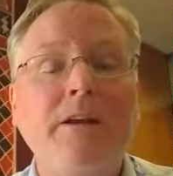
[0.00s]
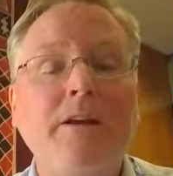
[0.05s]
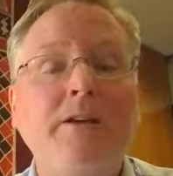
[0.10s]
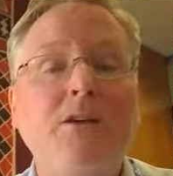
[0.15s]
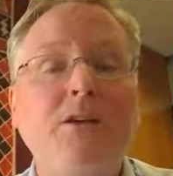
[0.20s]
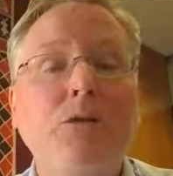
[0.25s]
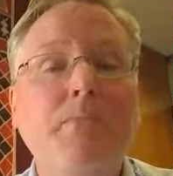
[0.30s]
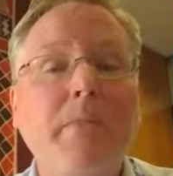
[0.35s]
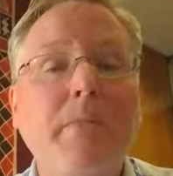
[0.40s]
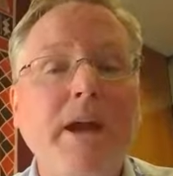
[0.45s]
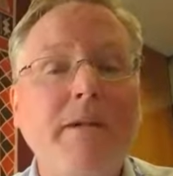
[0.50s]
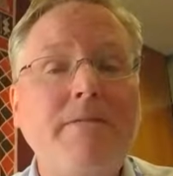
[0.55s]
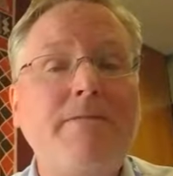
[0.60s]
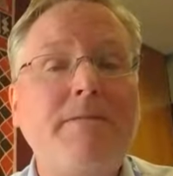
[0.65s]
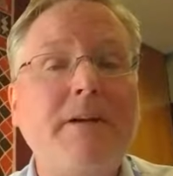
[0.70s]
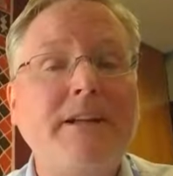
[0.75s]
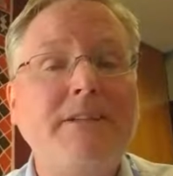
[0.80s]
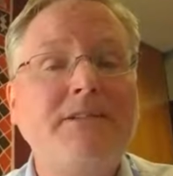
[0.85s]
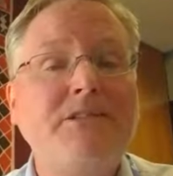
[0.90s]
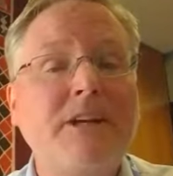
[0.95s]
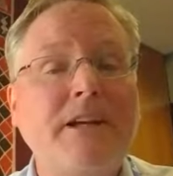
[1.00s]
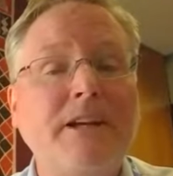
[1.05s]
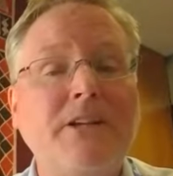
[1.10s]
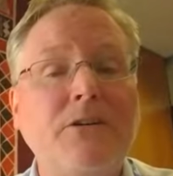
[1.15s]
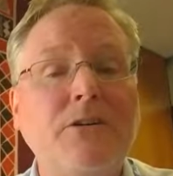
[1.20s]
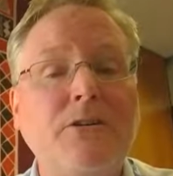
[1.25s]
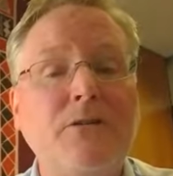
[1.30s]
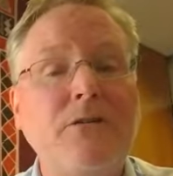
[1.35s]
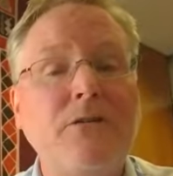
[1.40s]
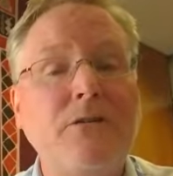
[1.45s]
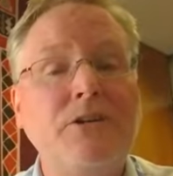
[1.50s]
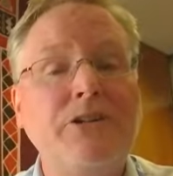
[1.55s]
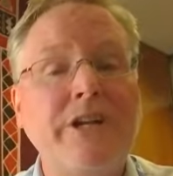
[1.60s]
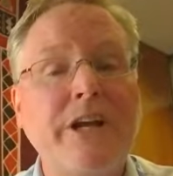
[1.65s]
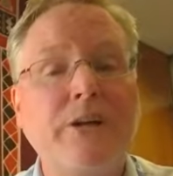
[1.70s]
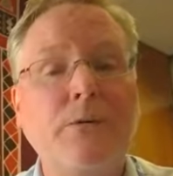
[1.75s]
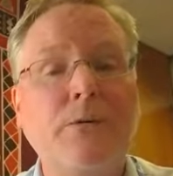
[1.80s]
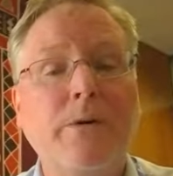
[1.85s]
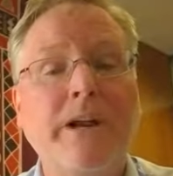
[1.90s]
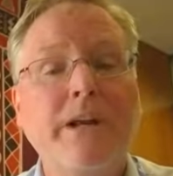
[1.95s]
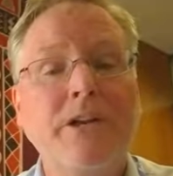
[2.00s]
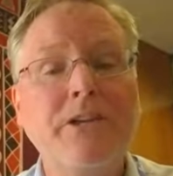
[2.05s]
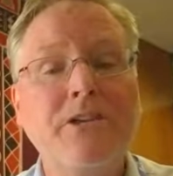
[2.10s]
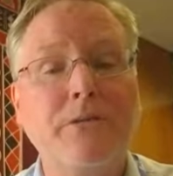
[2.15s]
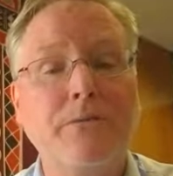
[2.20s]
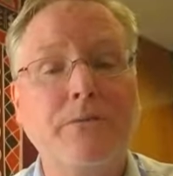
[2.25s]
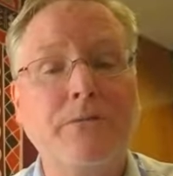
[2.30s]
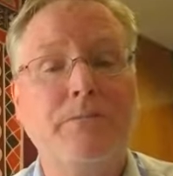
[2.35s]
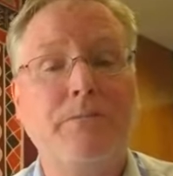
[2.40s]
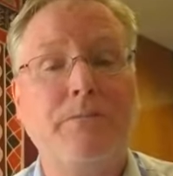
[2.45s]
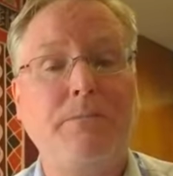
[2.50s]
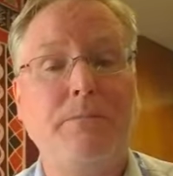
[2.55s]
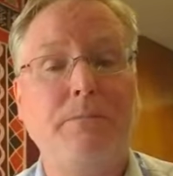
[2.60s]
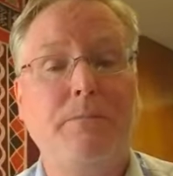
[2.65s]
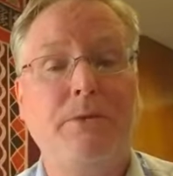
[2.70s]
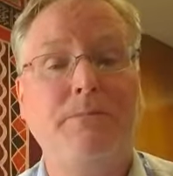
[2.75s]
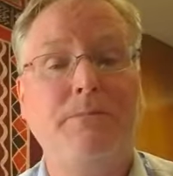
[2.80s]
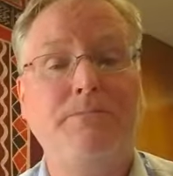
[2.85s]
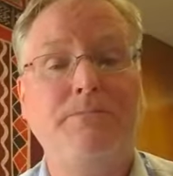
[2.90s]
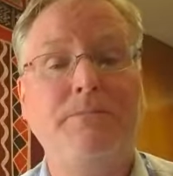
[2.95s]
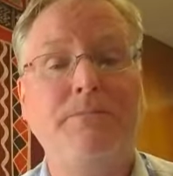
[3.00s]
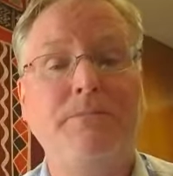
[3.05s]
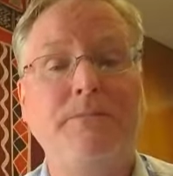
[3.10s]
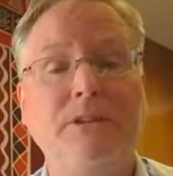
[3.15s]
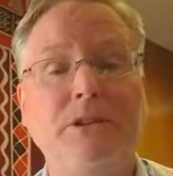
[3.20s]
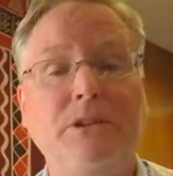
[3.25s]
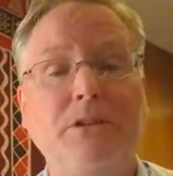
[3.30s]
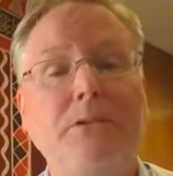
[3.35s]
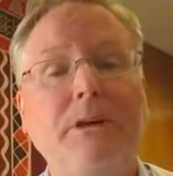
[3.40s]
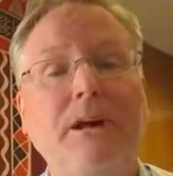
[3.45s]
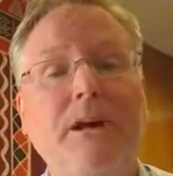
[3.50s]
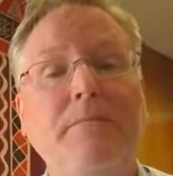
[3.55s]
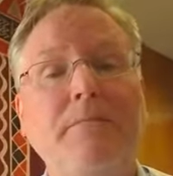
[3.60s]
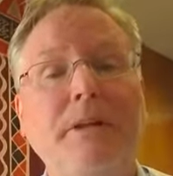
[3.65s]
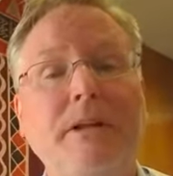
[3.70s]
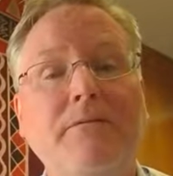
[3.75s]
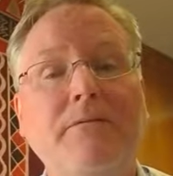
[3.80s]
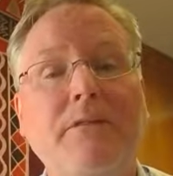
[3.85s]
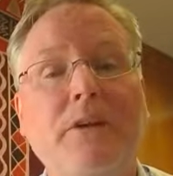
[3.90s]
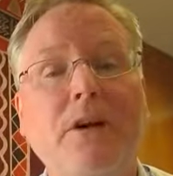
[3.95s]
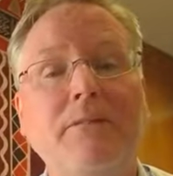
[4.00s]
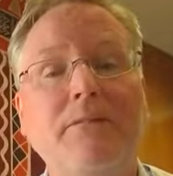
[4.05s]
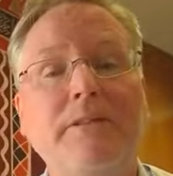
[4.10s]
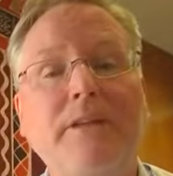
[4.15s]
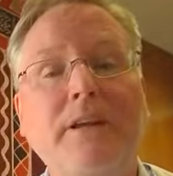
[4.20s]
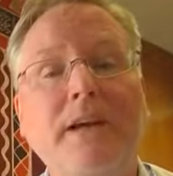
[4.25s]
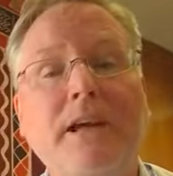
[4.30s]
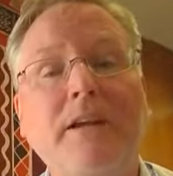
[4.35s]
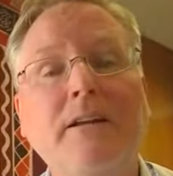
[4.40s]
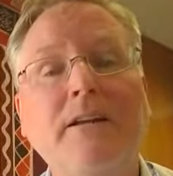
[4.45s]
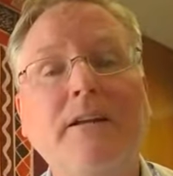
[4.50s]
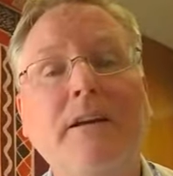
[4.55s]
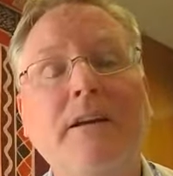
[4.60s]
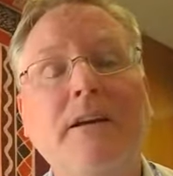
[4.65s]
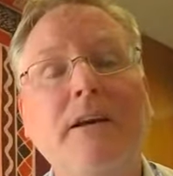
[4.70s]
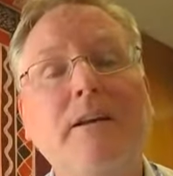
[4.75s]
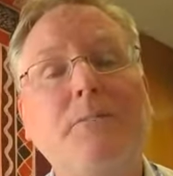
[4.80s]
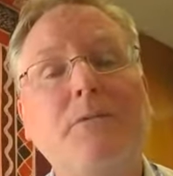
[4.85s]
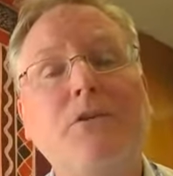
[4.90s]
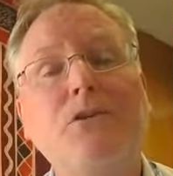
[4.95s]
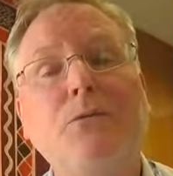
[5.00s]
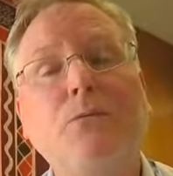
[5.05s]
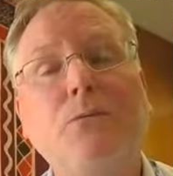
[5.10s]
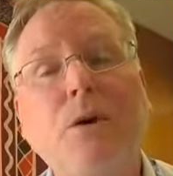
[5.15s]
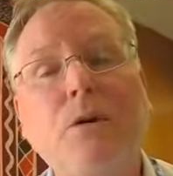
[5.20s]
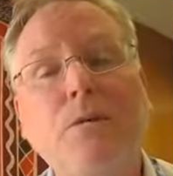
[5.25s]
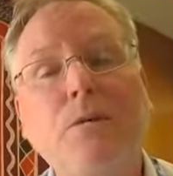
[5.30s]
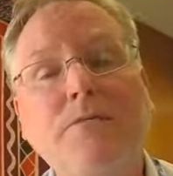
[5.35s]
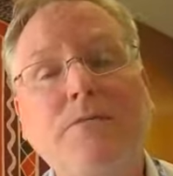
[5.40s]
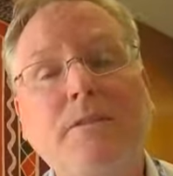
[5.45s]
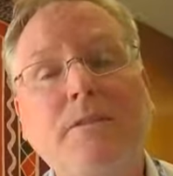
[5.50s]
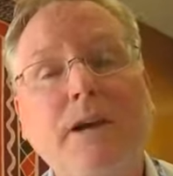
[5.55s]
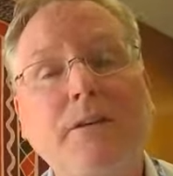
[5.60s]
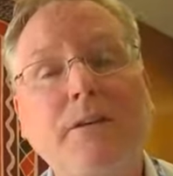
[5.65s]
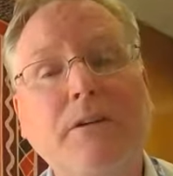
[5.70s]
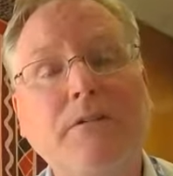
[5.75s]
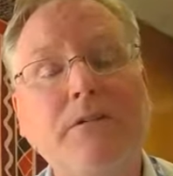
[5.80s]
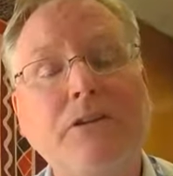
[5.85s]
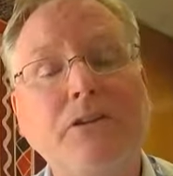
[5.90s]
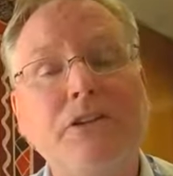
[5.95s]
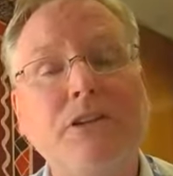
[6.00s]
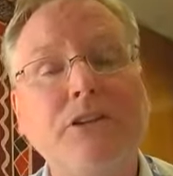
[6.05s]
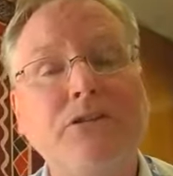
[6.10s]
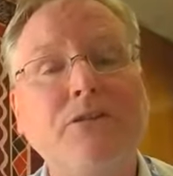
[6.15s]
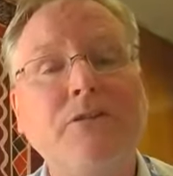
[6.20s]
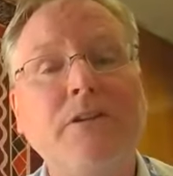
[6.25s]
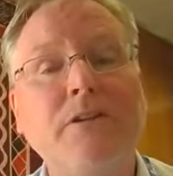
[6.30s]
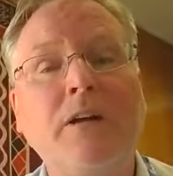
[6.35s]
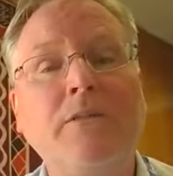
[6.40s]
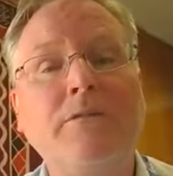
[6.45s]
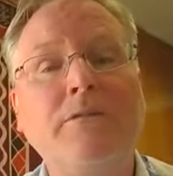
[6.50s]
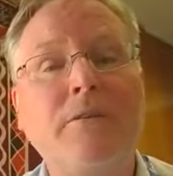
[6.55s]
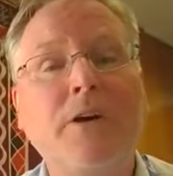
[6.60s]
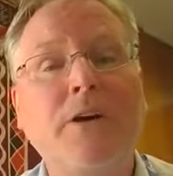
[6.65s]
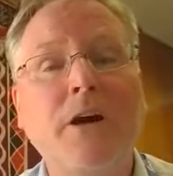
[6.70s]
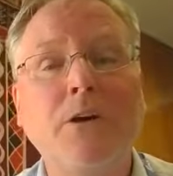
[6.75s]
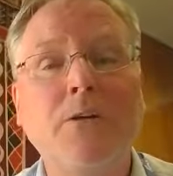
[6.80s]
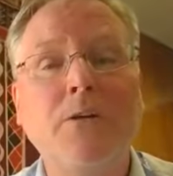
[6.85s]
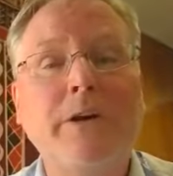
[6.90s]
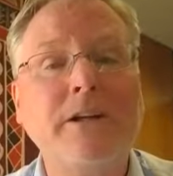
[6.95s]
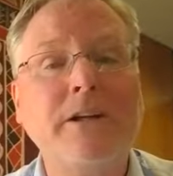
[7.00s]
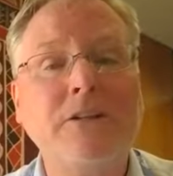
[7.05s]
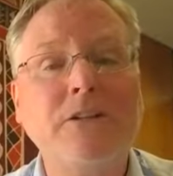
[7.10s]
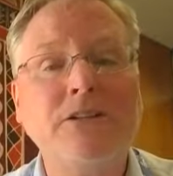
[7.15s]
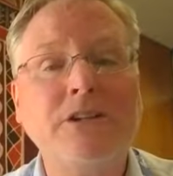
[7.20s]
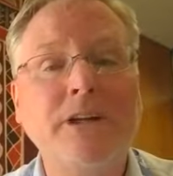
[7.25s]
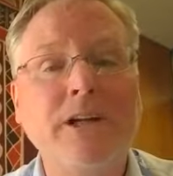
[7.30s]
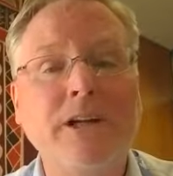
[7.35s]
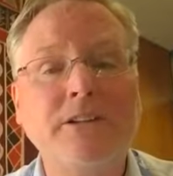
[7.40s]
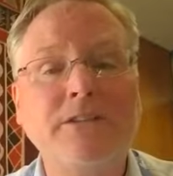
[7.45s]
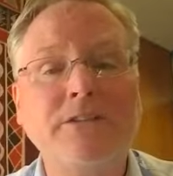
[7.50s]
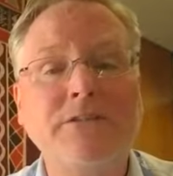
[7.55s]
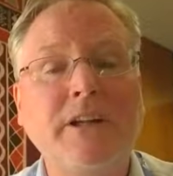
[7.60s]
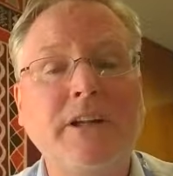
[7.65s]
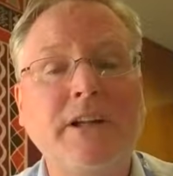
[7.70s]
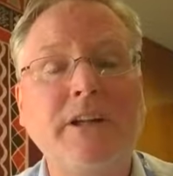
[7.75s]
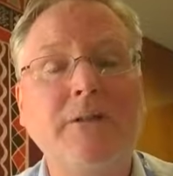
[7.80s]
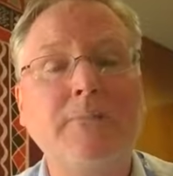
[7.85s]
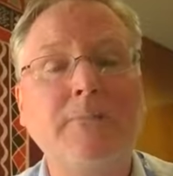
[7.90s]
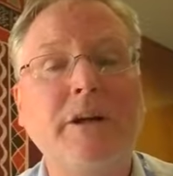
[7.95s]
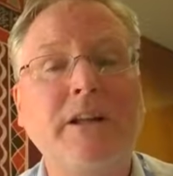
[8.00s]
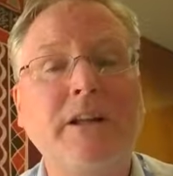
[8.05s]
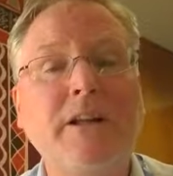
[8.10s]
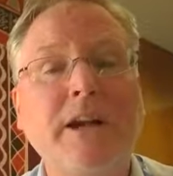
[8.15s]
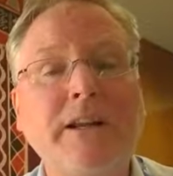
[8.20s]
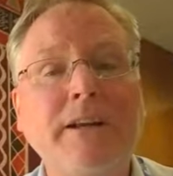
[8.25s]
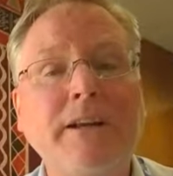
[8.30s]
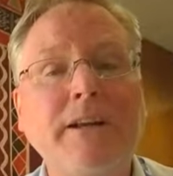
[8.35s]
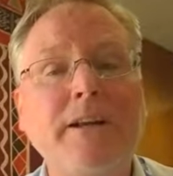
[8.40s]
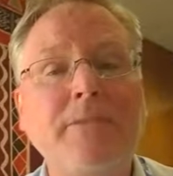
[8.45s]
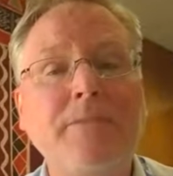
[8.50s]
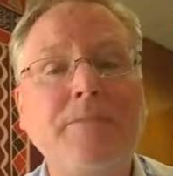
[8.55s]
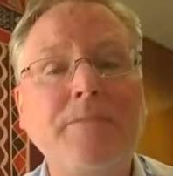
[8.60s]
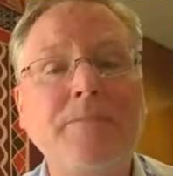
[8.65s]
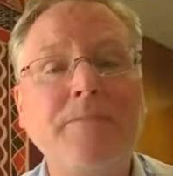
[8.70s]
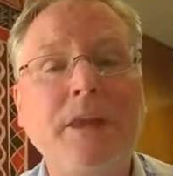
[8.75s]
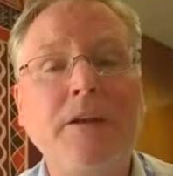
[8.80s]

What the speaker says: You may find 2nd or 3rd generation people who have been involved in that, but you won't find refugees. You've got a far greater chance of getting hit by lightning